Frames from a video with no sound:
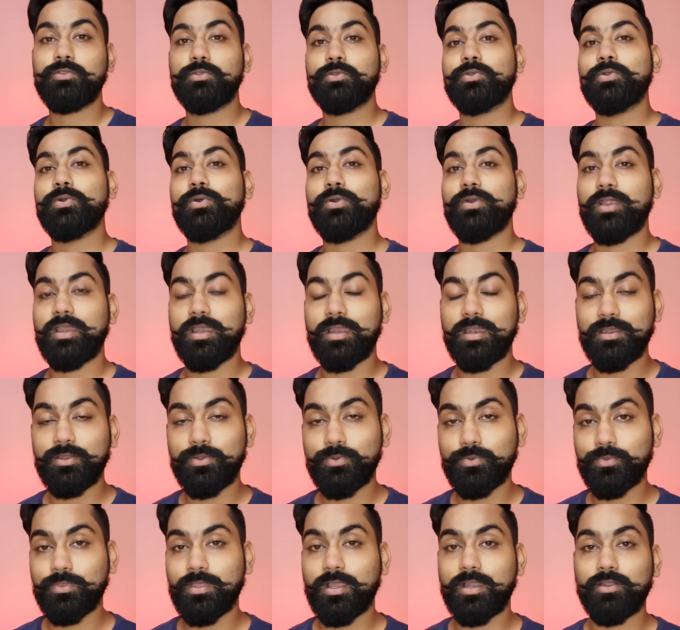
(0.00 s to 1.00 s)
you go ahead and
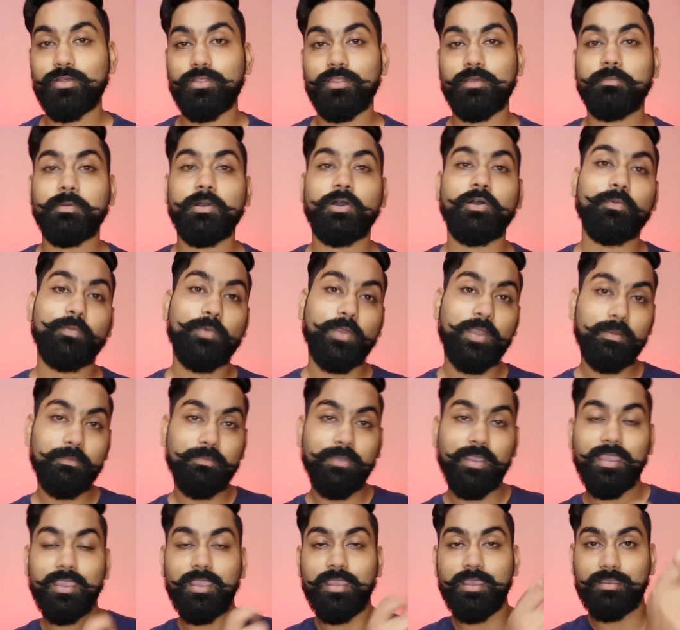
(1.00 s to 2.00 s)
do that on the PowerPoint
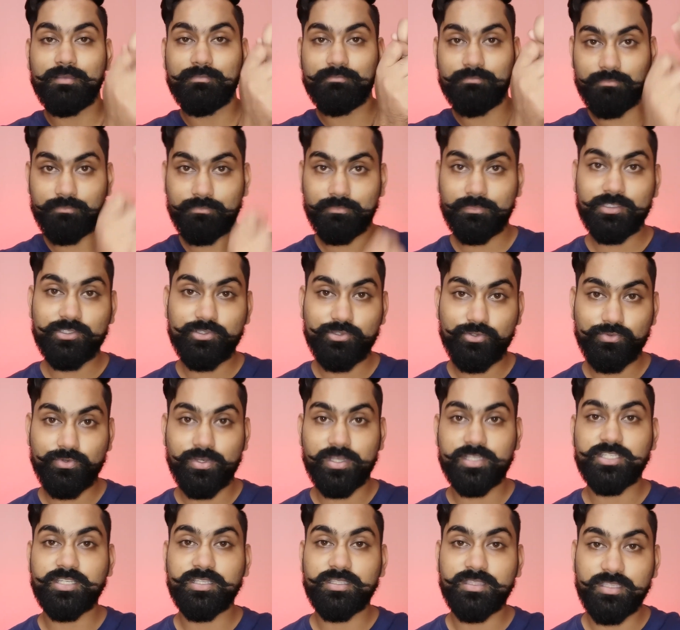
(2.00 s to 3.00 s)
by
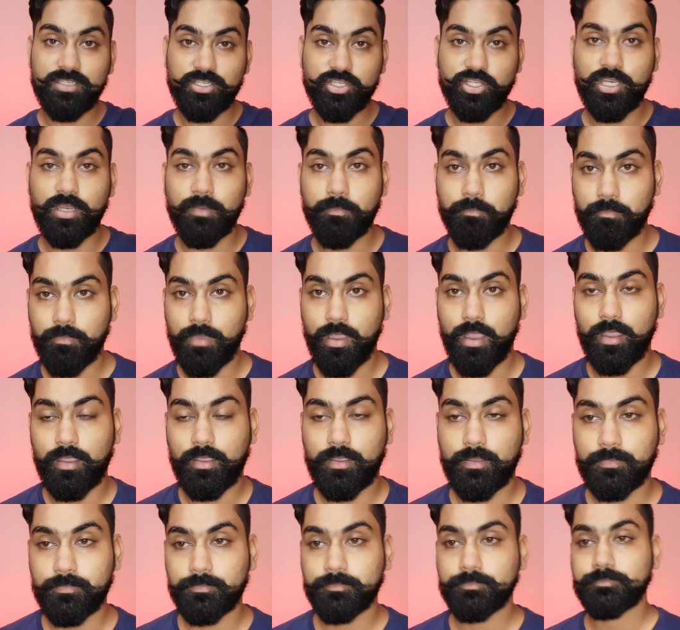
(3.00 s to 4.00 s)
stretching the shape
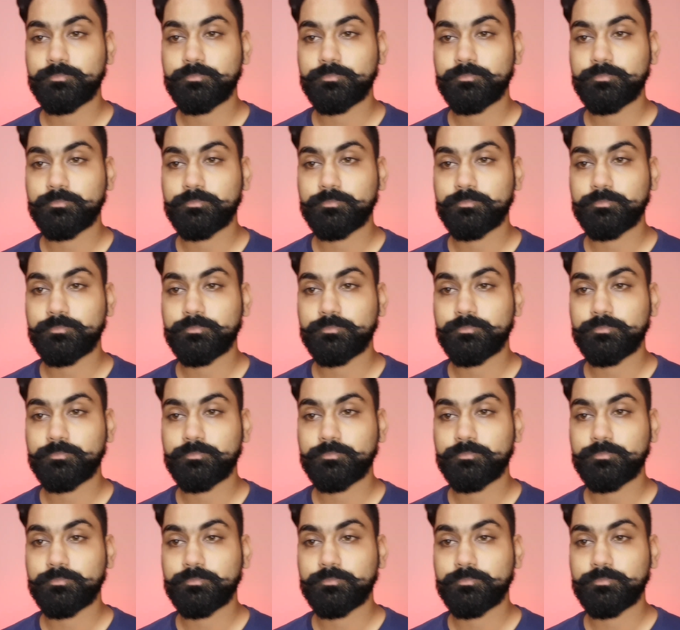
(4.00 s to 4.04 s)
mark.